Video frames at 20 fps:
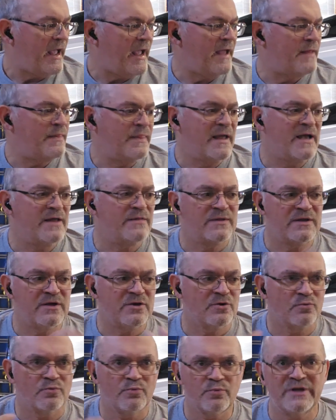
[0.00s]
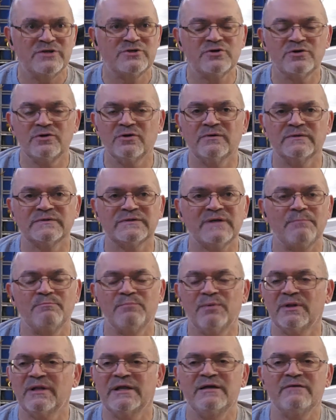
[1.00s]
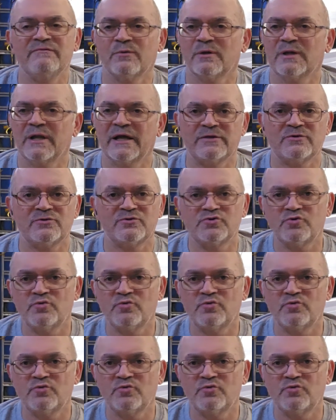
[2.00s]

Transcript: And then the originals, I believe, were like